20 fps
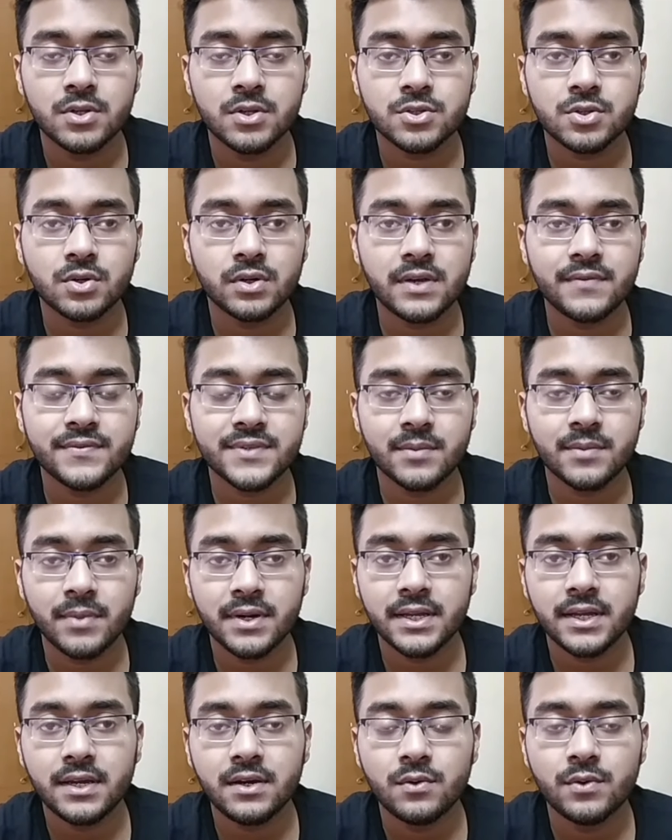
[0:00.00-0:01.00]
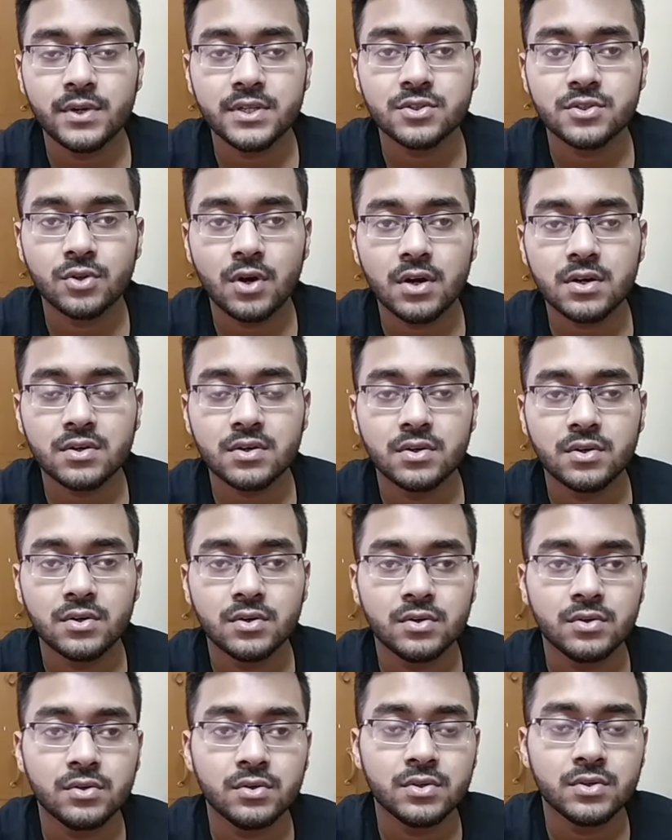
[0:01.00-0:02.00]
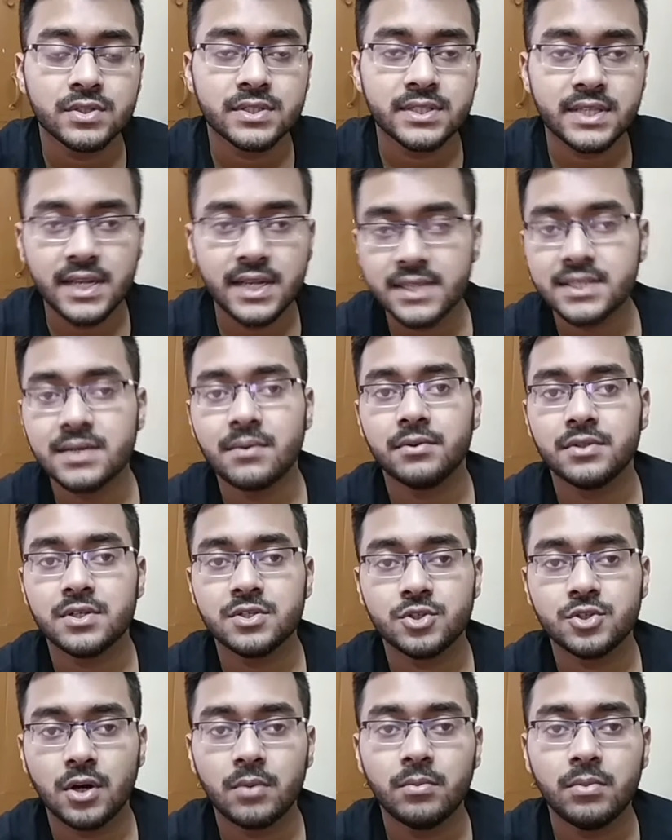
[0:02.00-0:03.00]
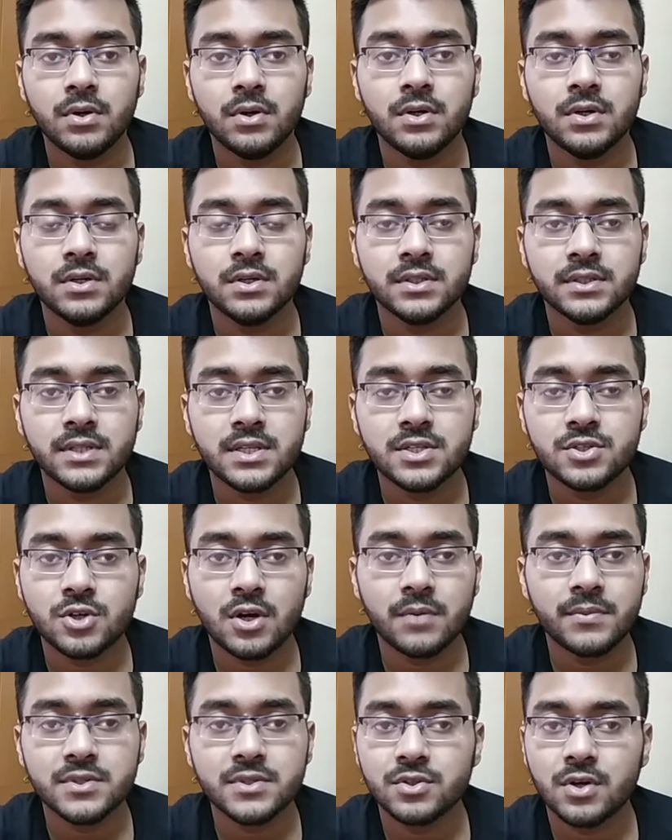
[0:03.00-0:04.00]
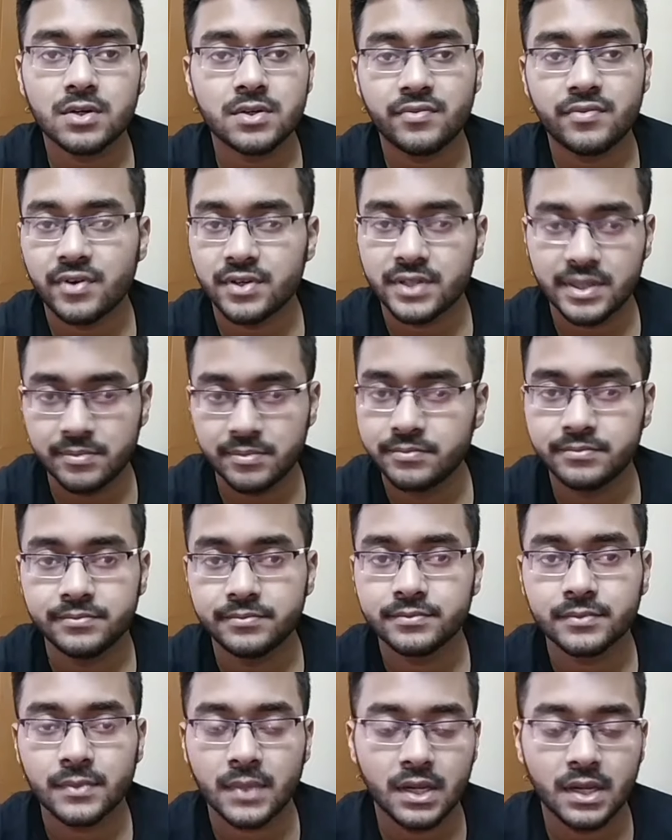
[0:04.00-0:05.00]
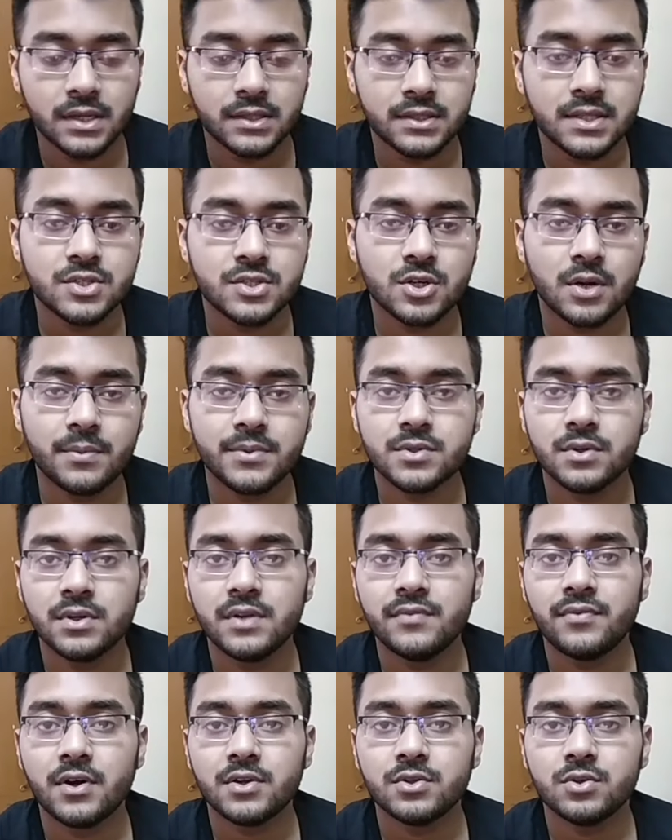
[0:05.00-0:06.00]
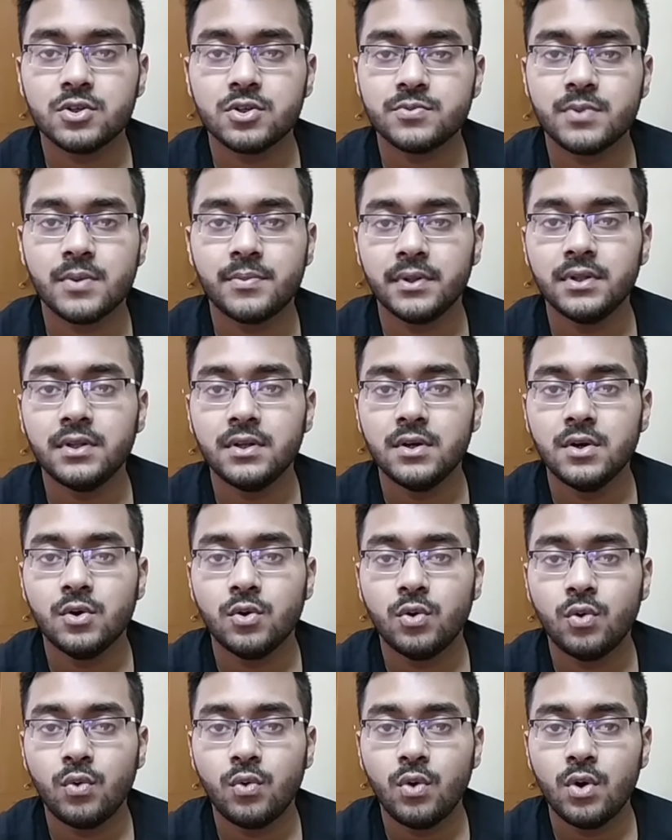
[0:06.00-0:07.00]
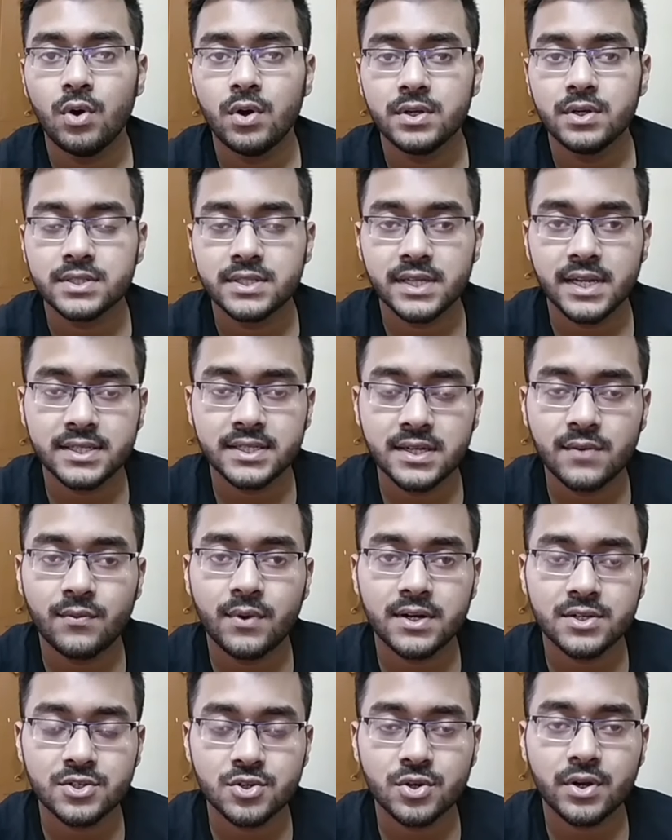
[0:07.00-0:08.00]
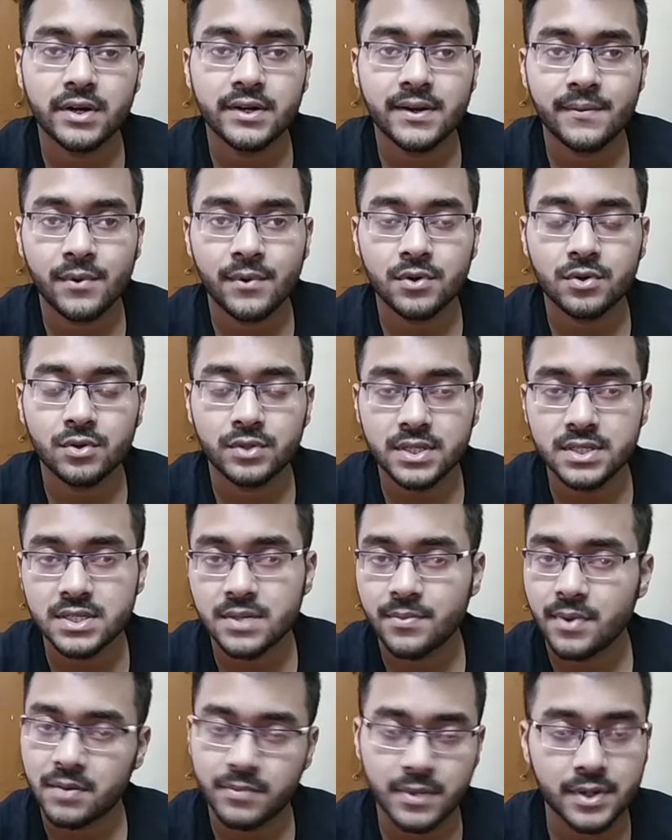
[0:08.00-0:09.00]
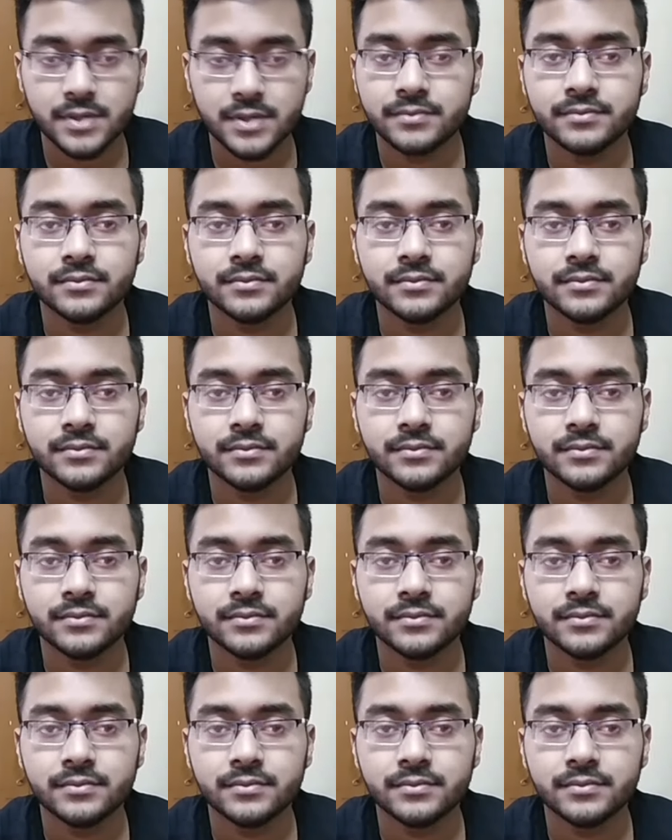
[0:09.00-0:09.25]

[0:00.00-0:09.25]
So if somebody who is not serious about this job is not for them. This job is only for those people who seriously wants to contribute to this department.